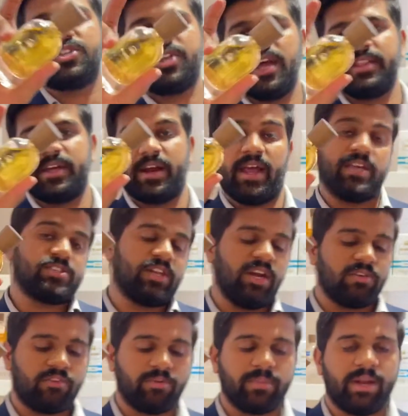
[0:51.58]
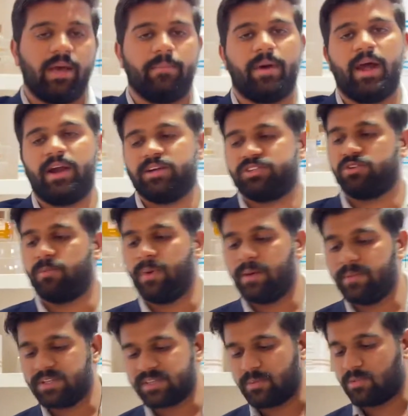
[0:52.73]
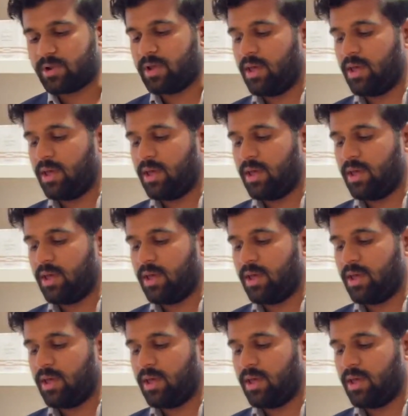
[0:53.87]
leather, as clear from the name Irish, so maybe someone